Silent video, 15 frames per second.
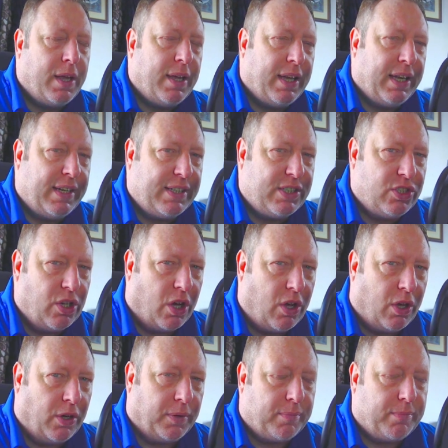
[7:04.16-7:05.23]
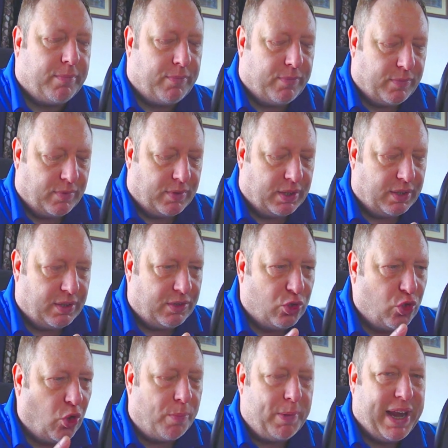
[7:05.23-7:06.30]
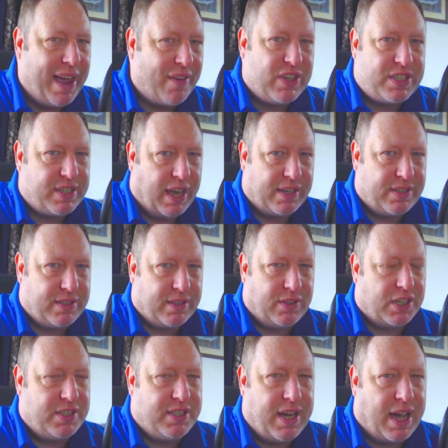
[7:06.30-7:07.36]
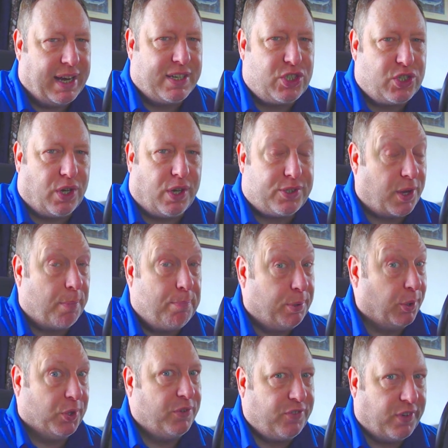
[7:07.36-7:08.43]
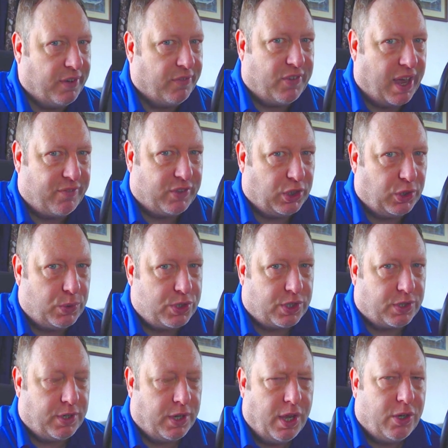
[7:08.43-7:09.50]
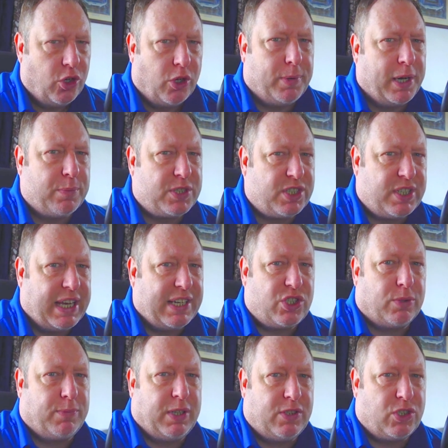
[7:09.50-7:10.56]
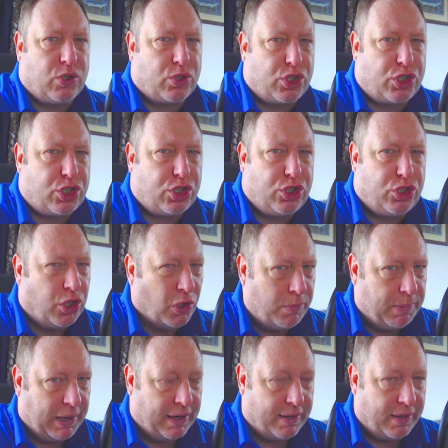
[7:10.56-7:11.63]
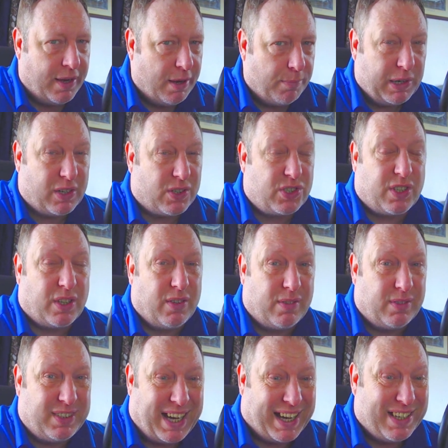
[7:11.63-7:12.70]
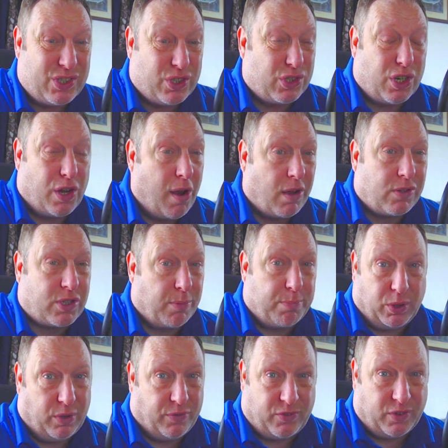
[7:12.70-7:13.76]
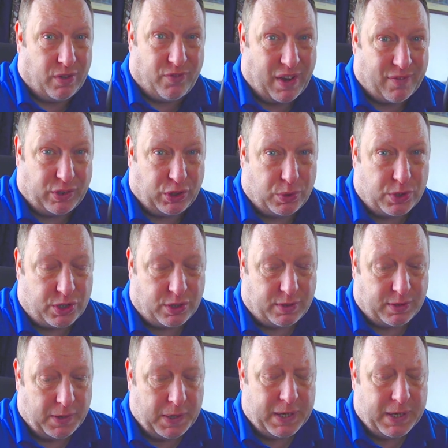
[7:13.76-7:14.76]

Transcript: It is not on. Nobody ever says that dinosaurs are proof of evolution. Nobody would say something so stupid, because dinosaurs are not proof of evolution.